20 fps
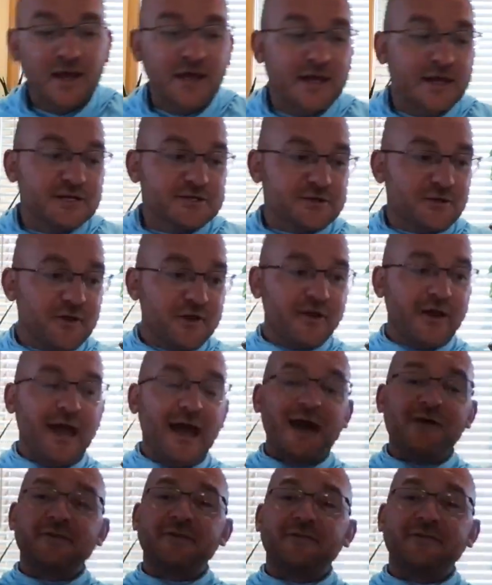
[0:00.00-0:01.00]
So there you
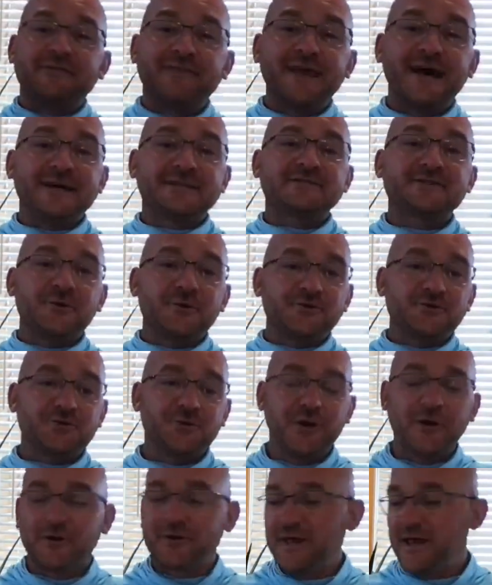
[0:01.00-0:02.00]
have it. That's our
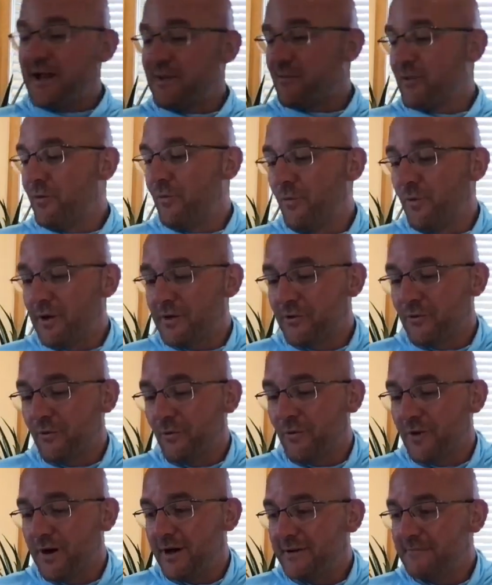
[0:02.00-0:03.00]
Trail Camera
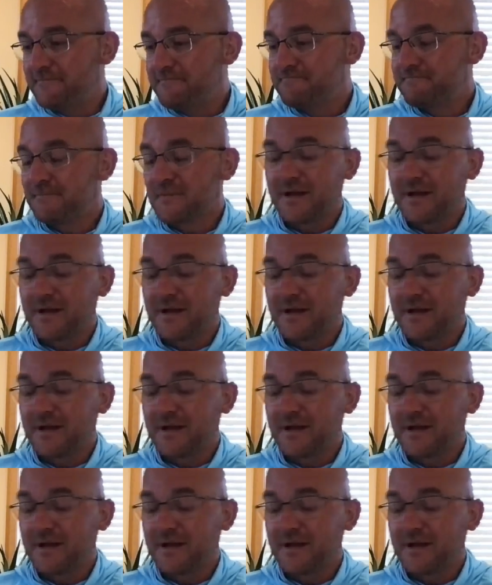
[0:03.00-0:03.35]
101.